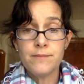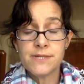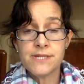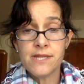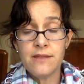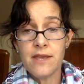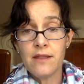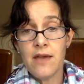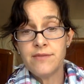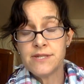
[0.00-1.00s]
Cynthia
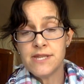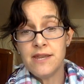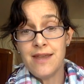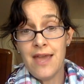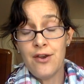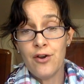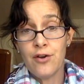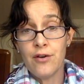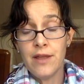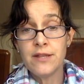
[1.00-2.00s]
Levinson and
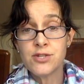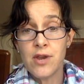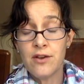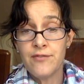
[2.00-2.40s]
her illustrator,